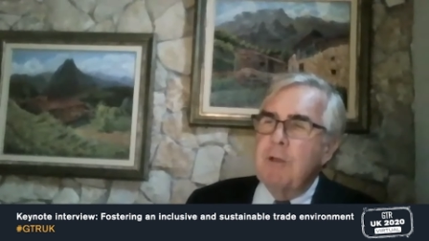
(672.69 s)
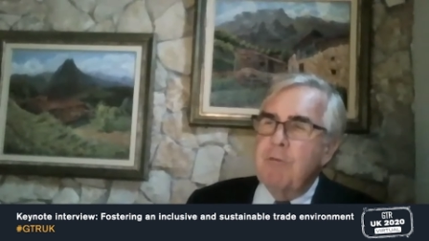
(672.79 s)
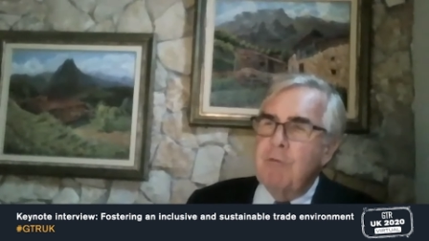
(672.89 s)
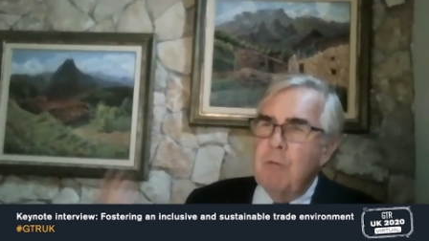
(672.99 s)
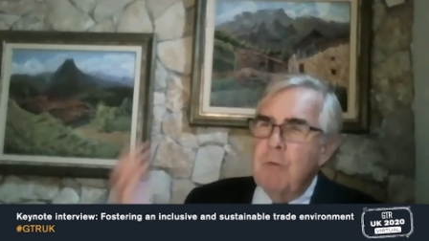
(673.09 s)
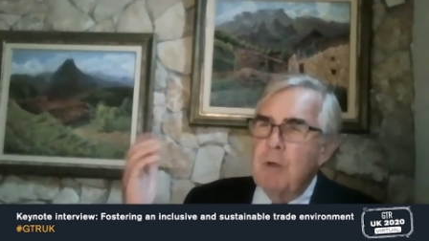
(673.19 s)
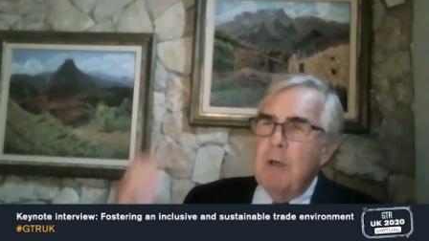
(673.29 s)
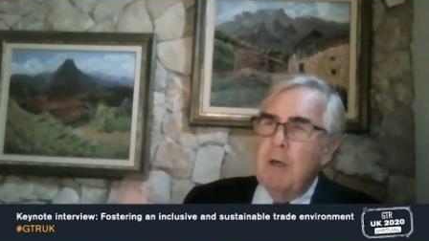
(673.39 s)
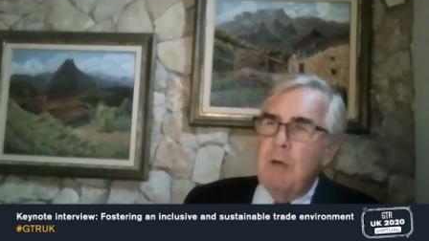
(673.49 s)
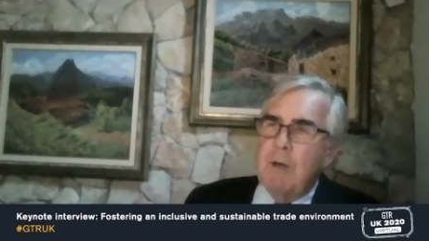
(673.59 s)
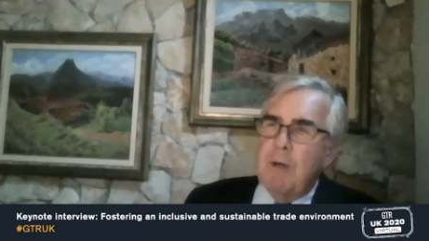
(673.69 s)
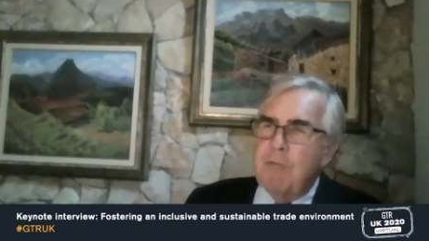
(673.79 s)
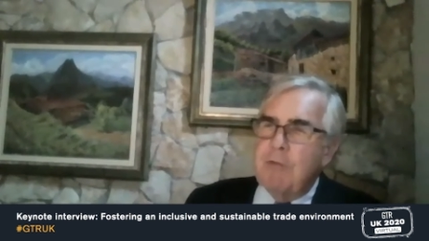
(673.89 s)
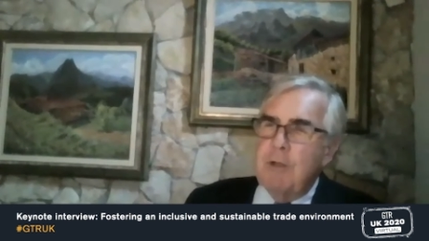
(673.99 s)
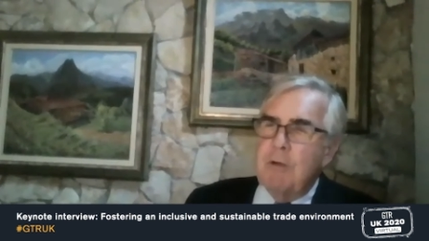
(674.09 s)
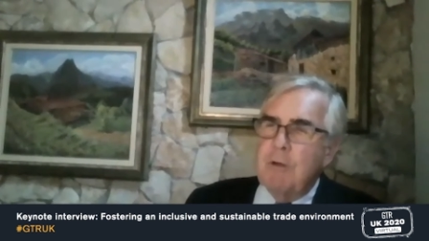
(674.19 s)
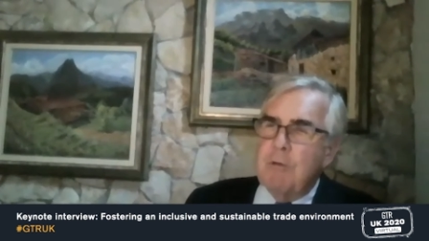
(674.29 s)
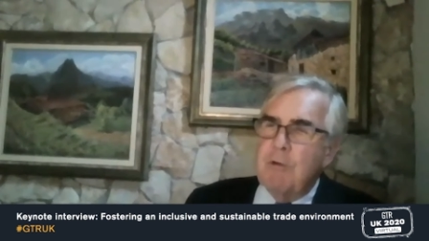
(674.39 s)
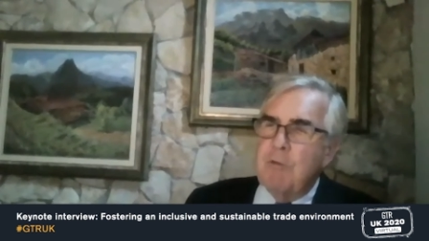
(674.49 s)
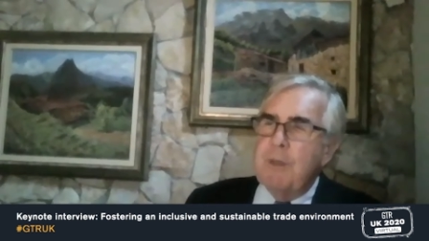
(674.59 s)
And as you rightly said,
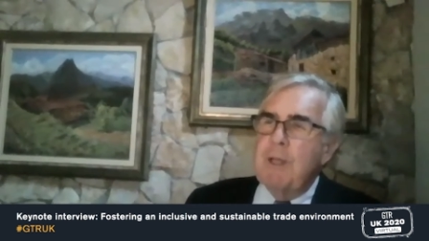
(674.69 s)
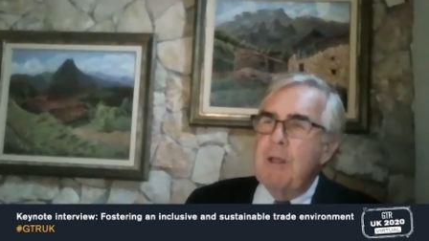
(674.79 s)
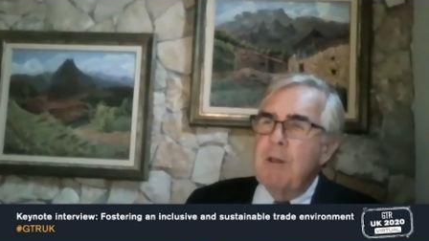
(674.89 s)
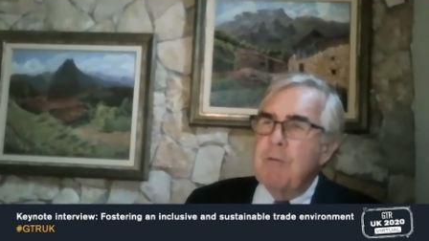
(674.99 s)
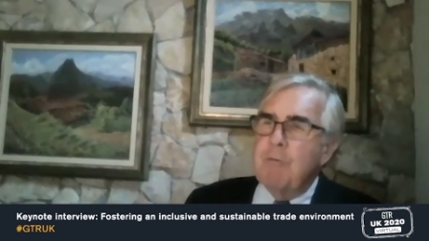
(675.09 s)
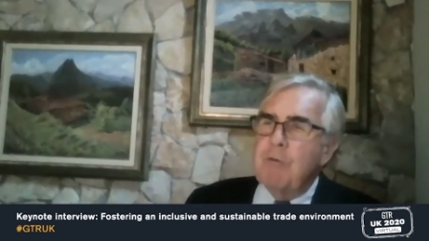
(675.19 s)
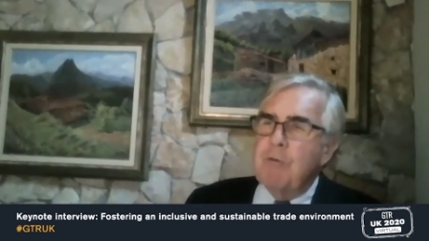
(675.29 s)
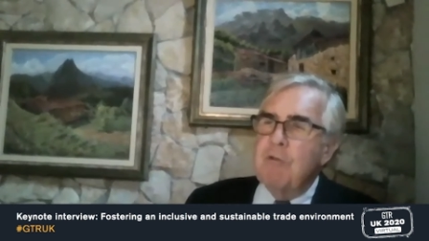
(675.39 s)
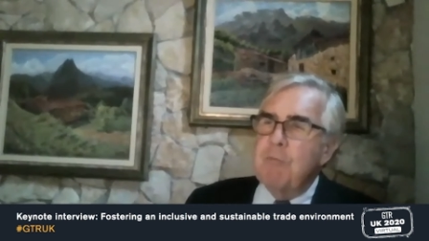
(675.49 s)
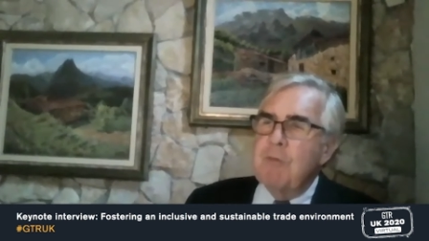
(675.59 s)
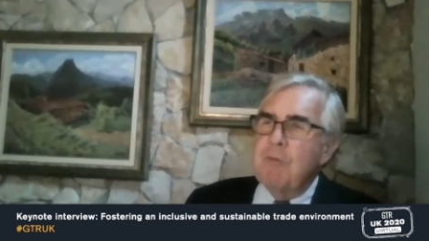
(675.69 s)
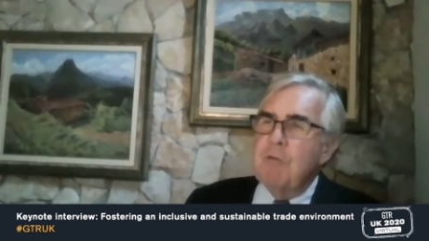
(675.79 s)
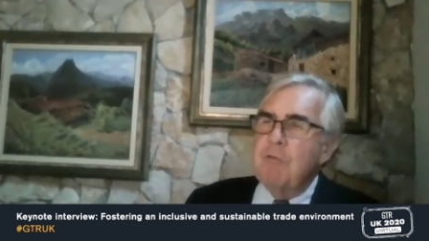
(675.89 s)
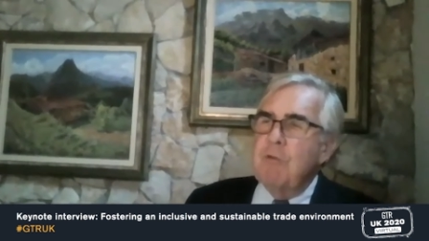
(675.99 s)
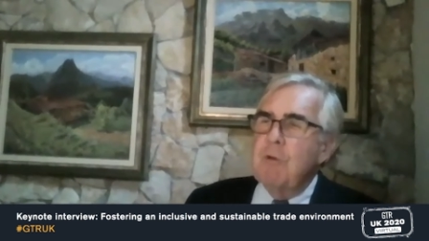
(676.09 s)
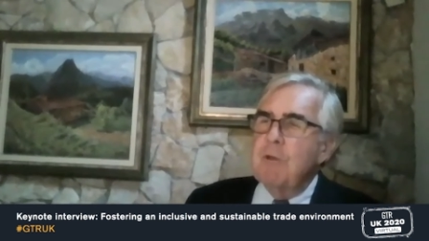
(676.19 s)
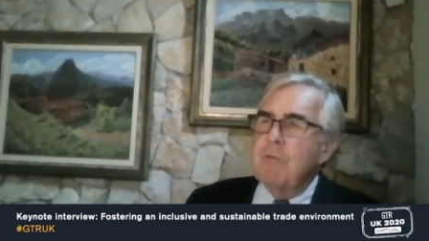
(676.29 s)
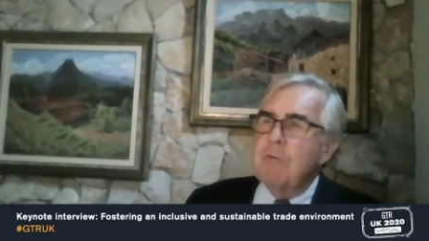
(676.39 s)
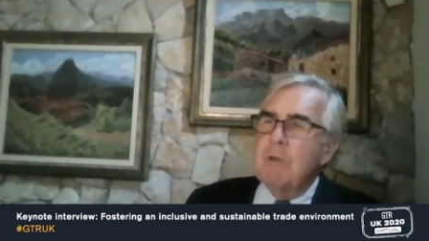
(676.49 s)
Chris, bringing in the voices of business, unions,